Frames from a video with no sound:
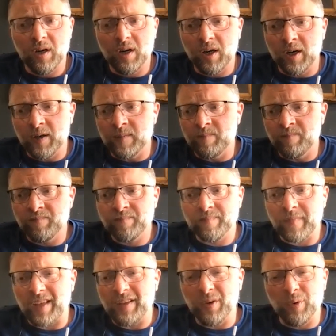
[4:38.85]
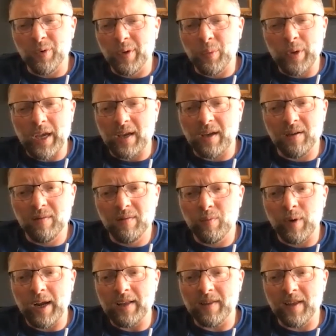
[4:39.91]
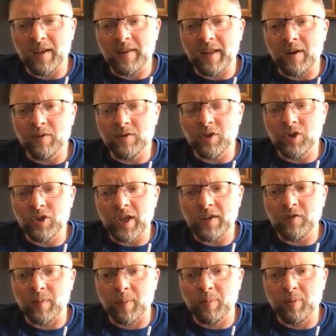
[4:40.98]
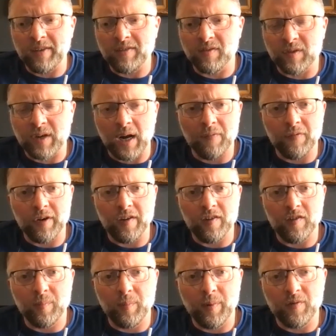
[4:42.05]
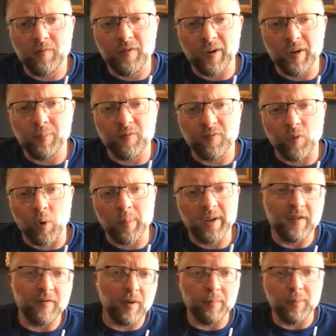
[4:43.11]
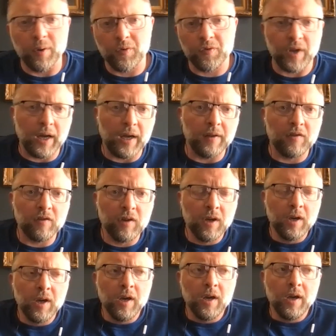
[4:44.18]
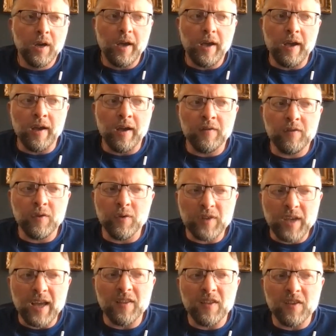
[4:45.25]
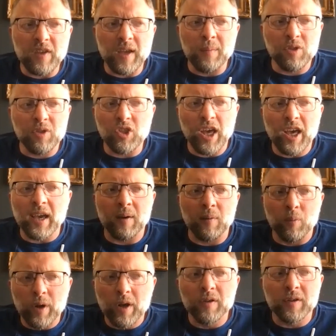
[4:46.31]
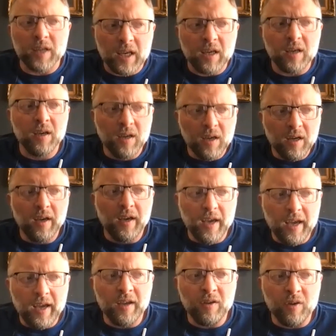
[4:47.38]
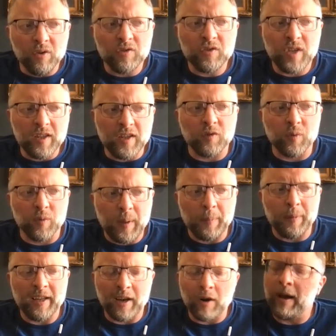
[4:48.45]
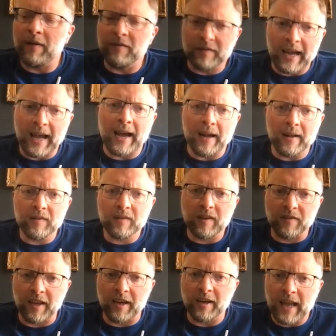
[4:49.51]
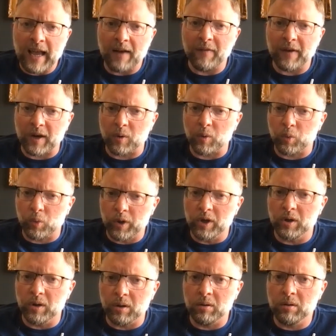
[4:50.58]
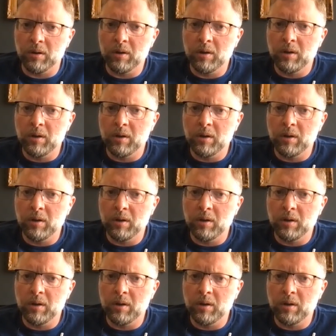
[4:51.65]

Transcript: um, and they're really weak, right? They they don't do things from a place of confidence, but it's very performative on both sides. Mm. And so it's kind of the same thing, really. And you'll see this with people that don't have dads because they didn't have like a real